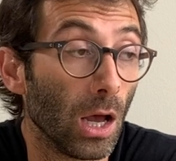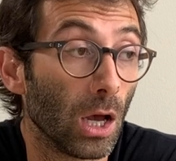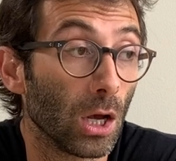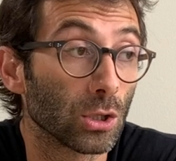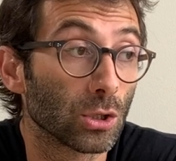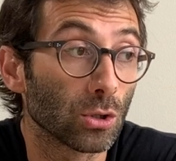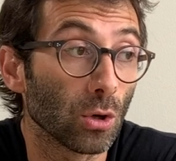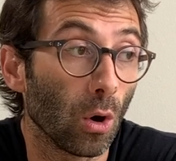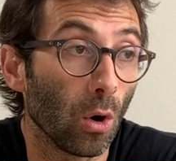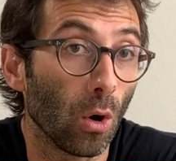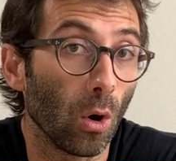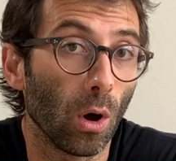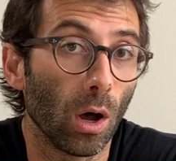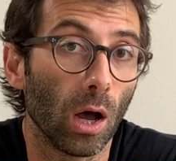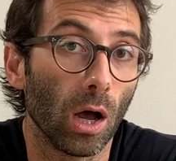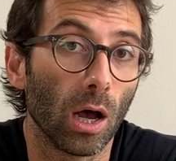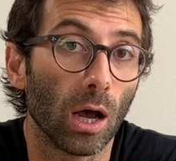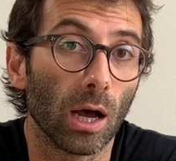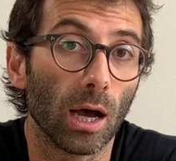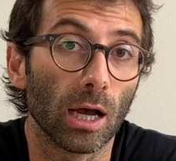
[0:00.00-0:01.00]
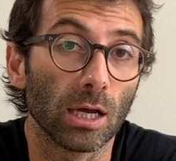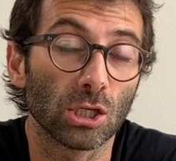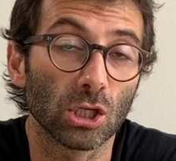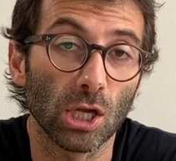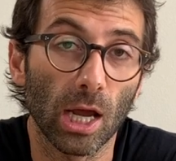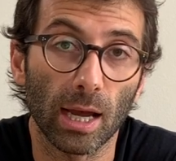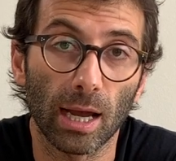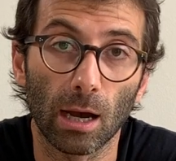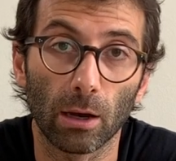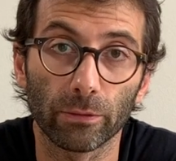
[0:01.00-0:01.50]
So uh,
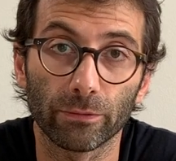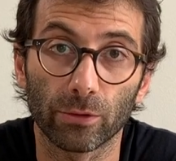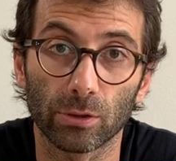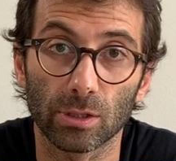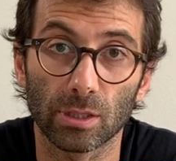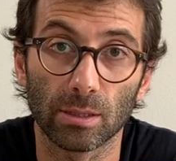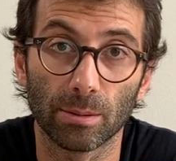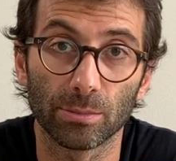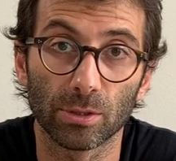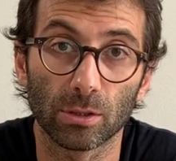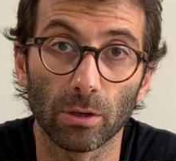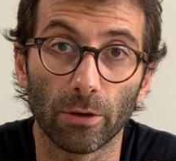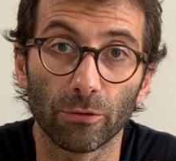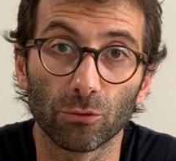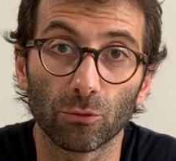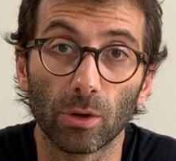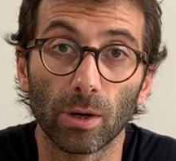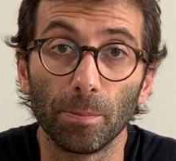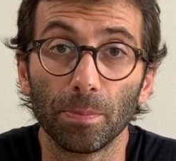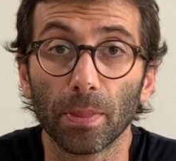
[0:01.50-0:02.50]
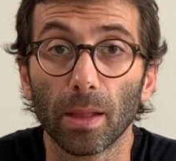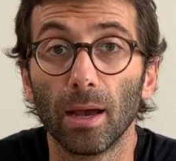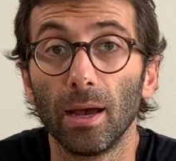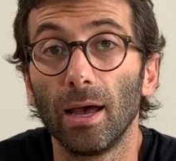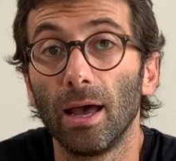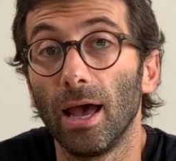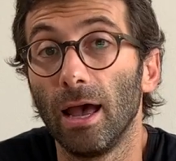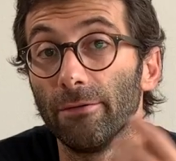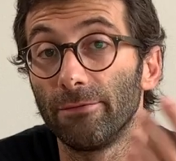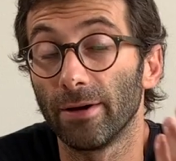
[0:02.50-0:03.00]
check out for some software.
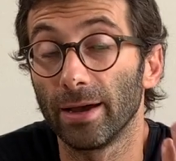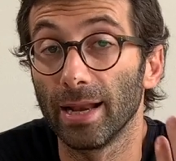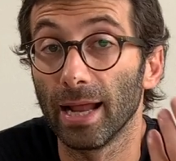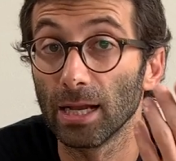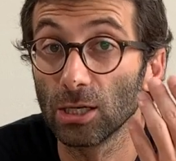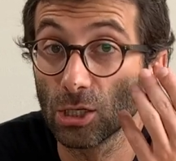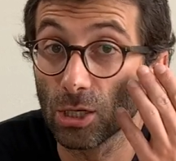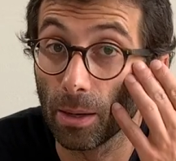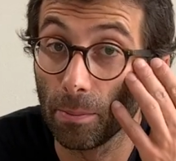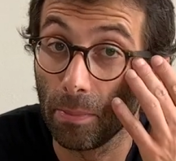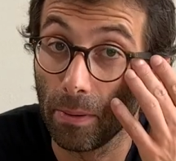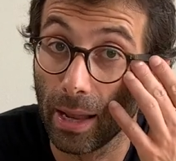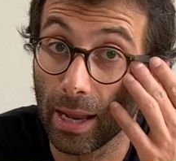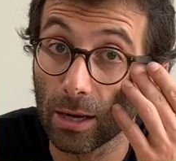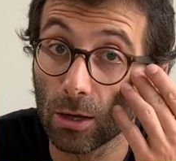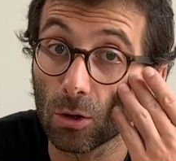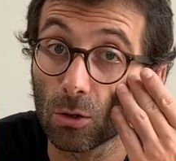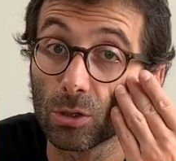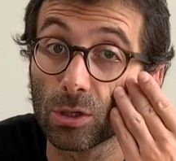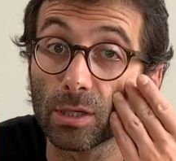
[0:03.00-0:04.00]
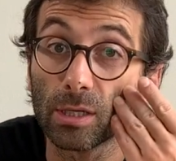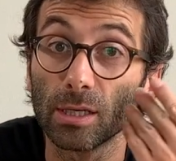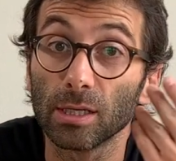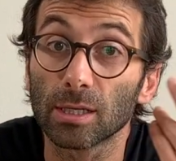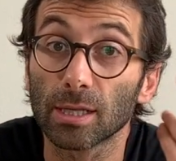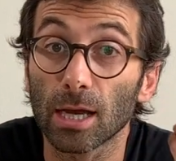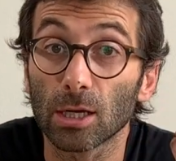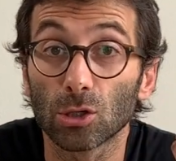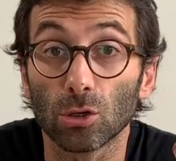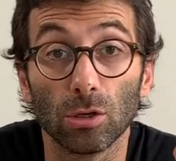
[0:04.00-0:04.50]
A financial plan
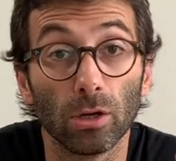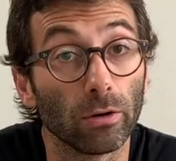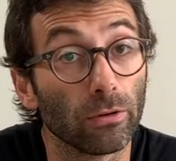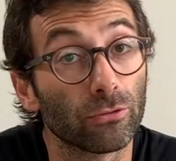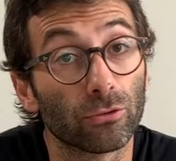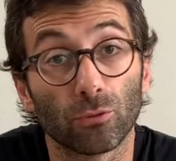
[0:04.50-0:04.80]
consists actually of